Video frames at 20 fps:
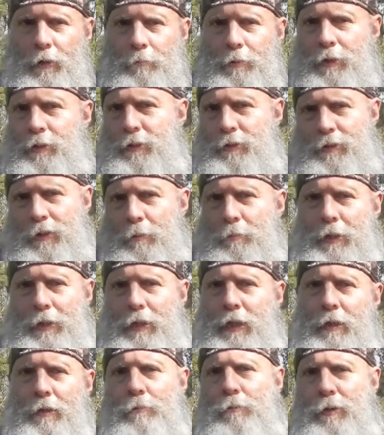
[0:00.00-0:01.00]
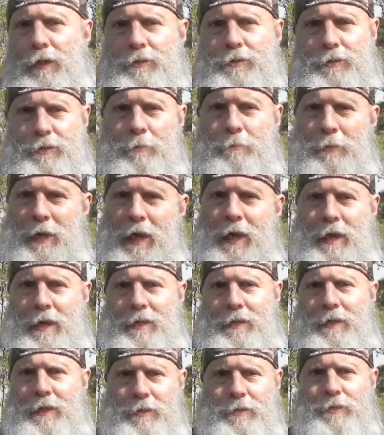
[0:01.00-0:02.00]
because, I mean, he was the
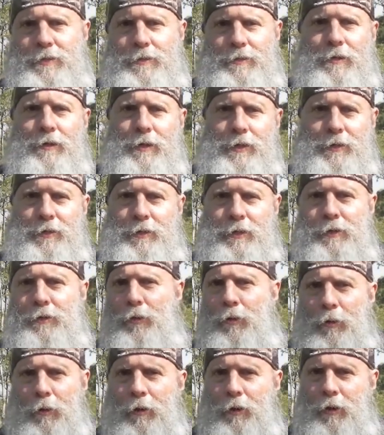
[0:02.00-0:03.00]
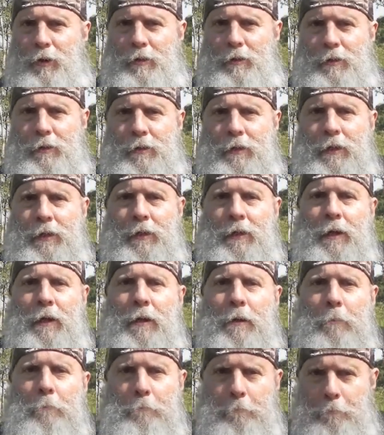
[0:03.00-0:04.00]
man, he started it all.
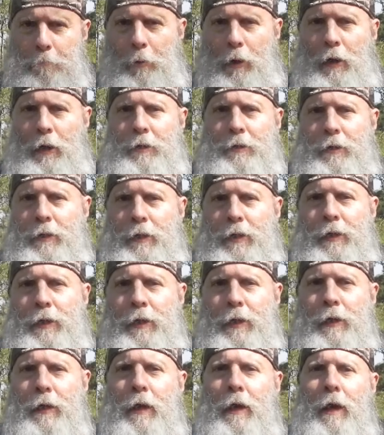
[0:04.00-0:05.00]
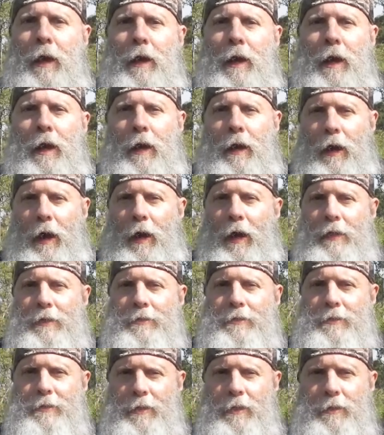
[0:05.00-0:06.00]
But
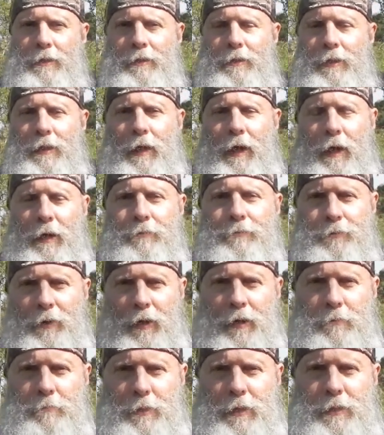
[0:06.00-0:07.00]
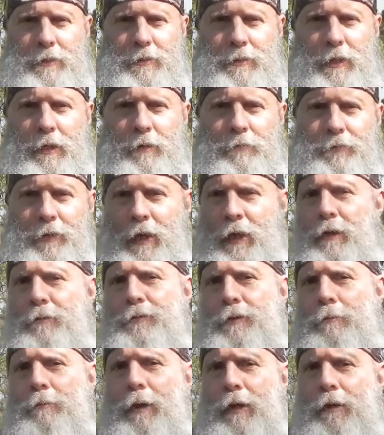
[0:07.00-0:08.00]
suddenly I find myself
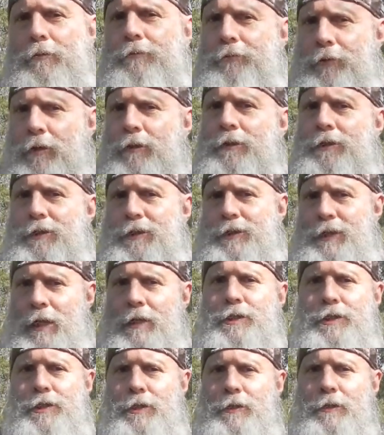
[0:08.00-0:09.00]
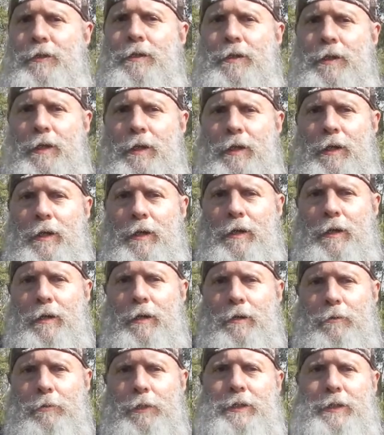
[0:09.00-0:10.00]
after my first session
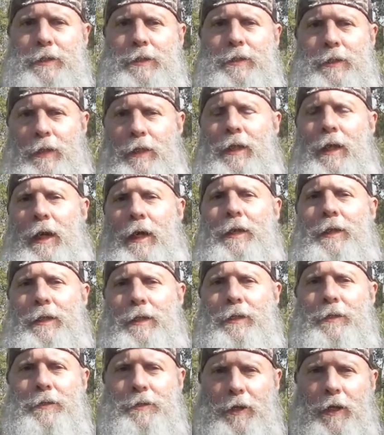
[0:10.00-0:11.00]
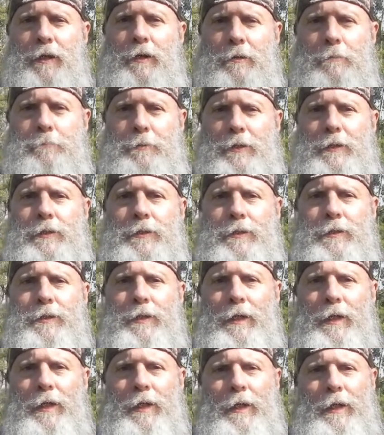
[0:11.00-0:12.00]
with this Lacanian
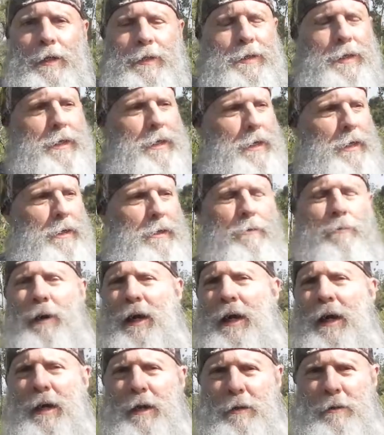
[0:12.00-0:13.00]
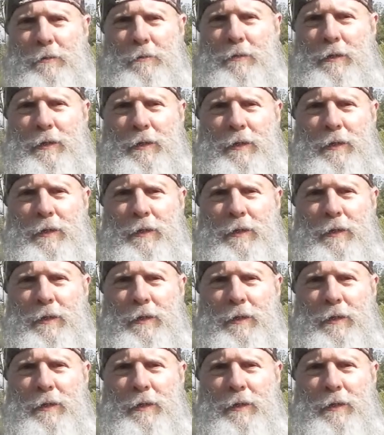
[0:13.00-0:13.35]
therapist thinking, wow,